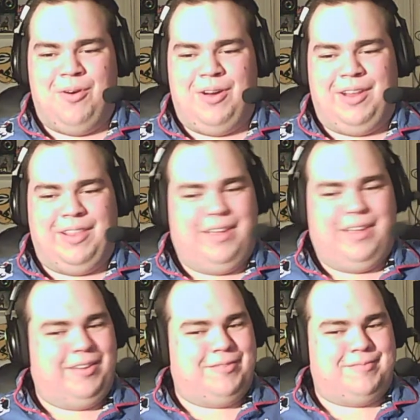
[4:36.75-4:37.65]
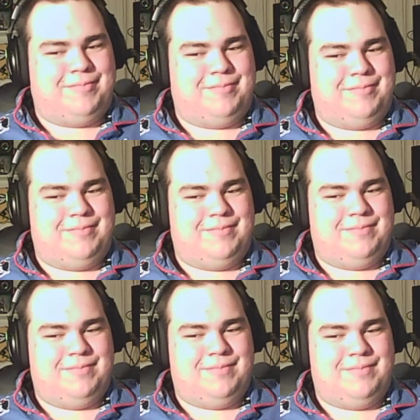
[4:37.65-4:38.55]
and, like,
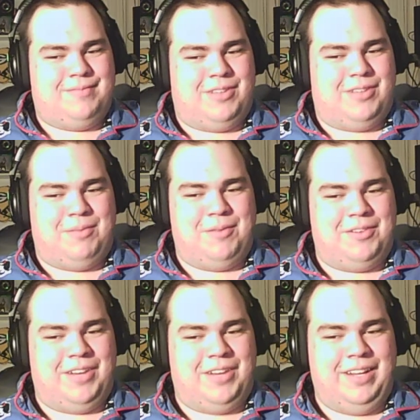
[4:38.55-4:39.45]
is that pretty much it?